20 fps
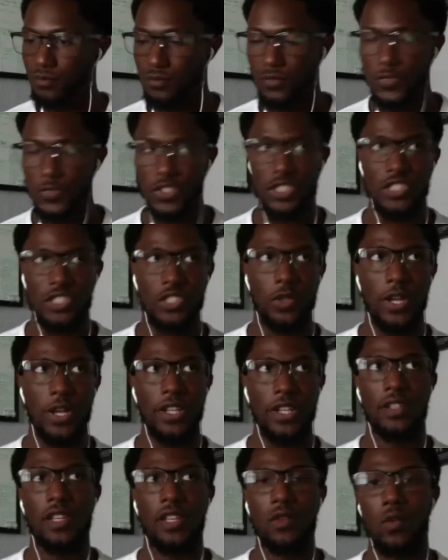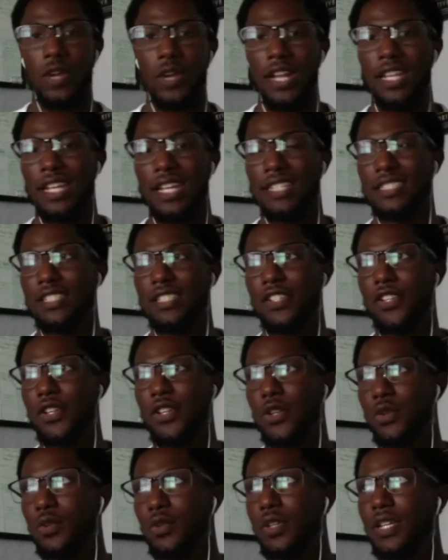So ideally, what I like to
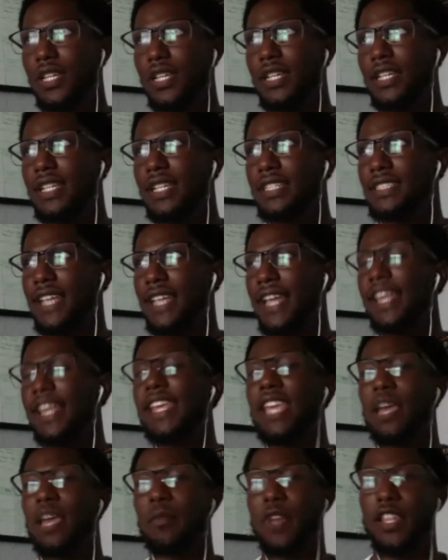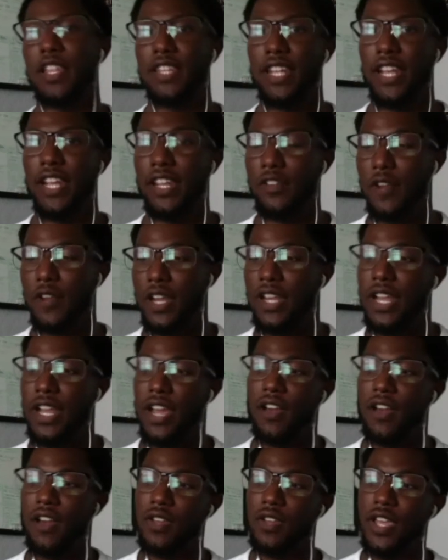do is any campaign that I create
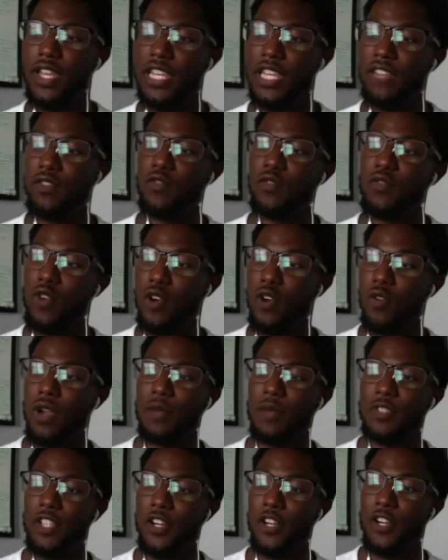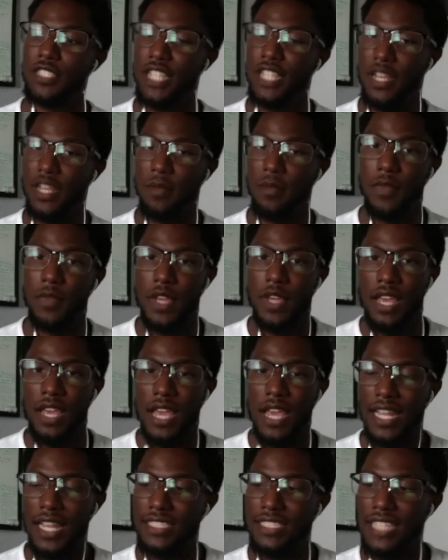now, and even for our reps at our team, I
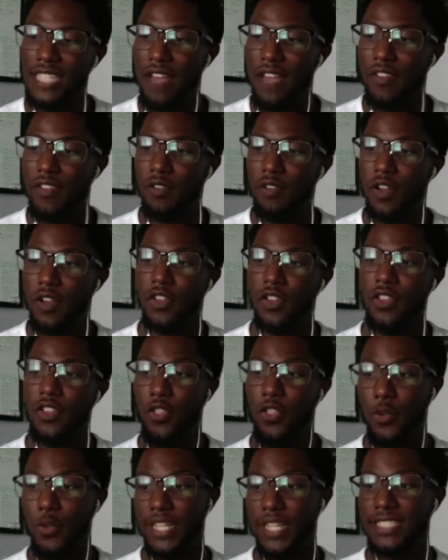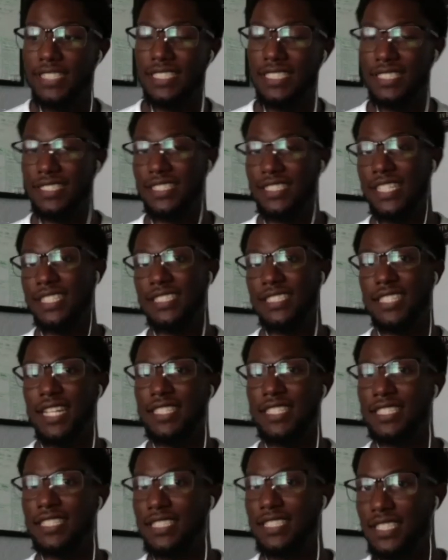like to have it around 3 to 6
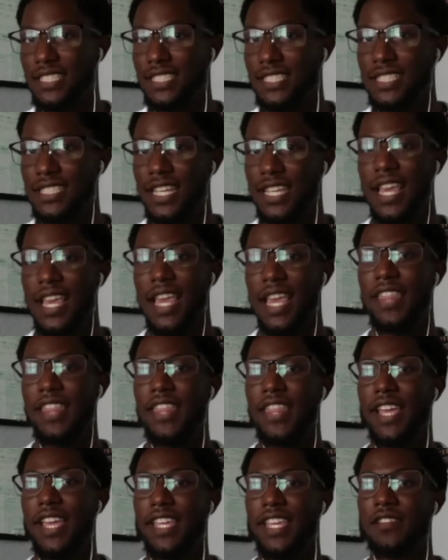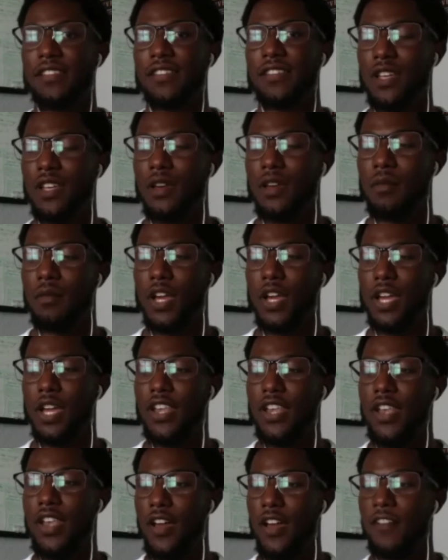sentences, and that gives them
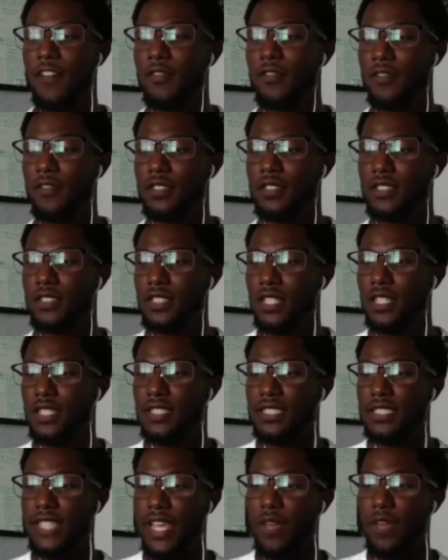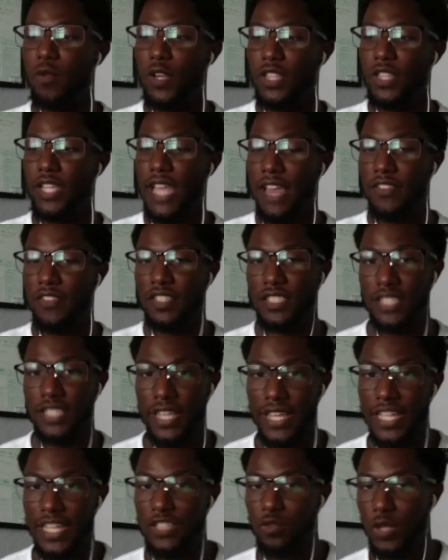enough to say what they have to say,
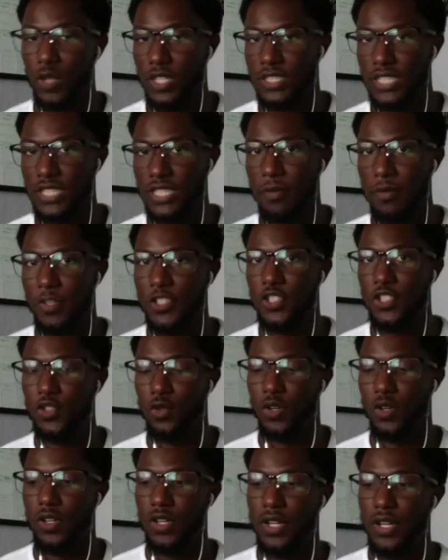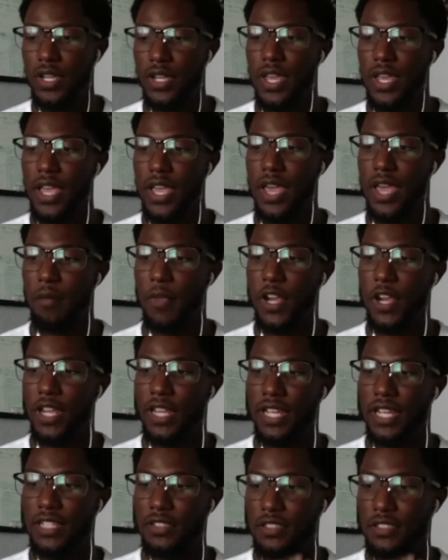as well as keep it short and make it
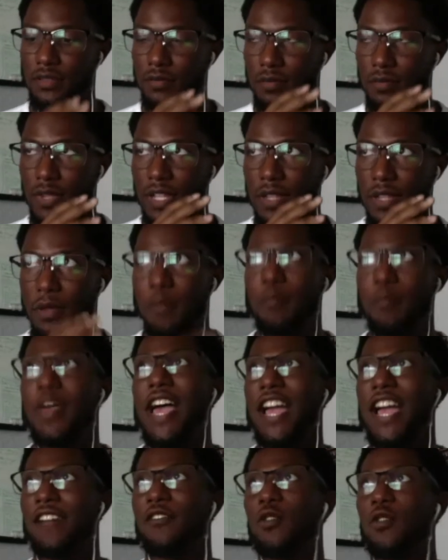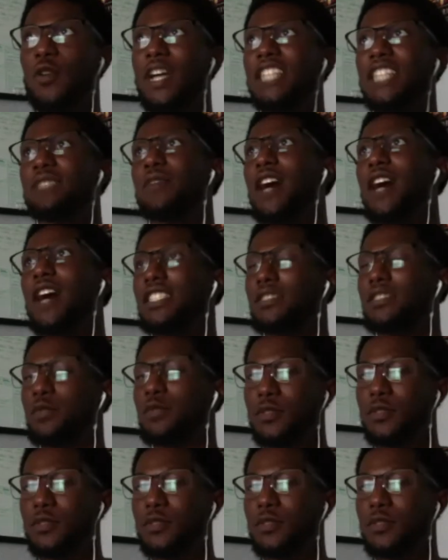as impactful as possible.